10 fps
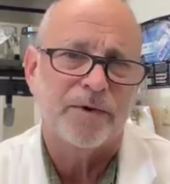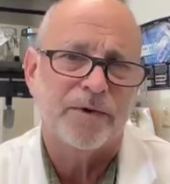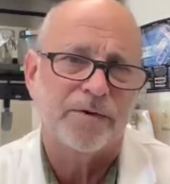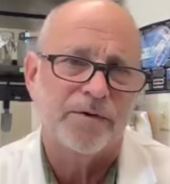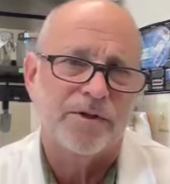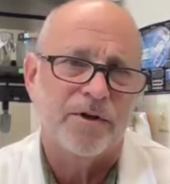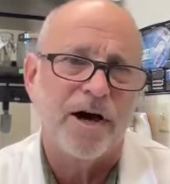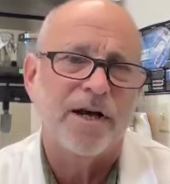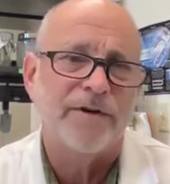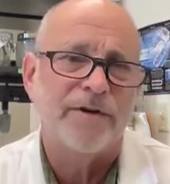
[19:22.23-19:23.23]
So there's a
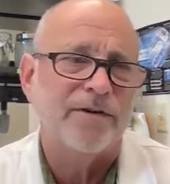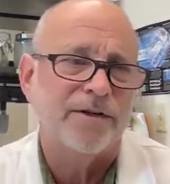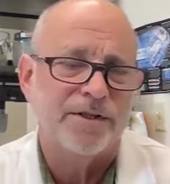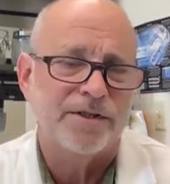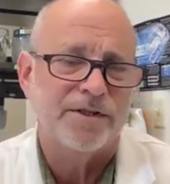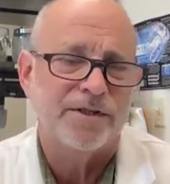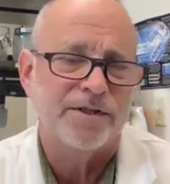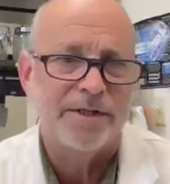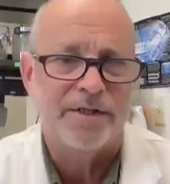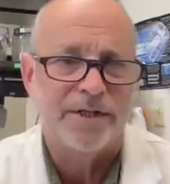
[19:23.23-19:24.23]
lot of effort to
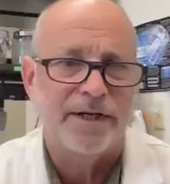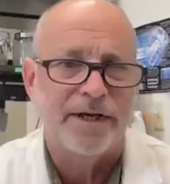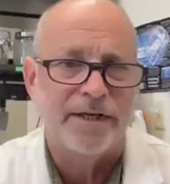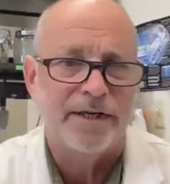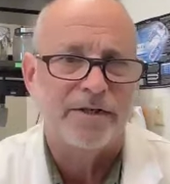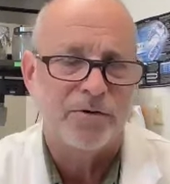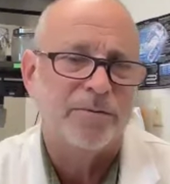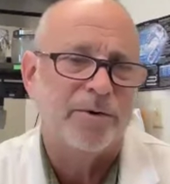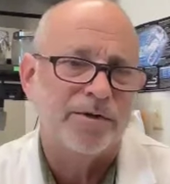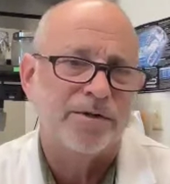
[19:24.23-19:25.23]
sequence the DNA in
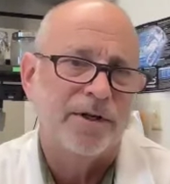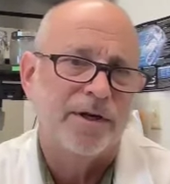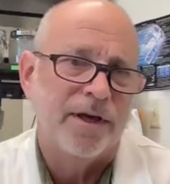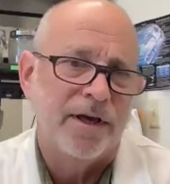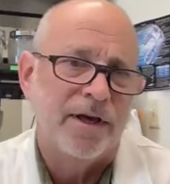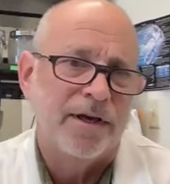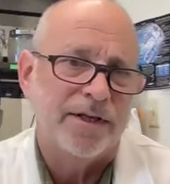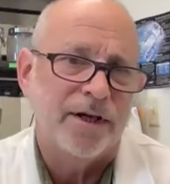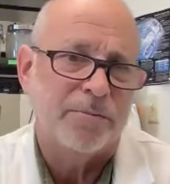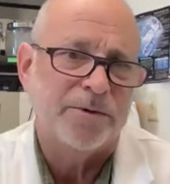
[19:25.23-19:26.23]
tumors to
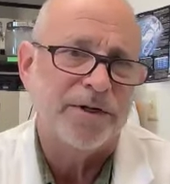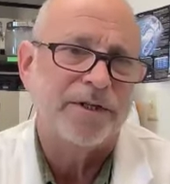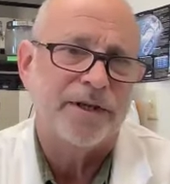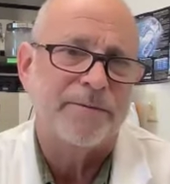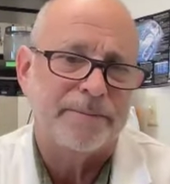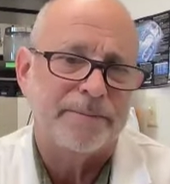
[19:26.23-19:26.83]
help treat them.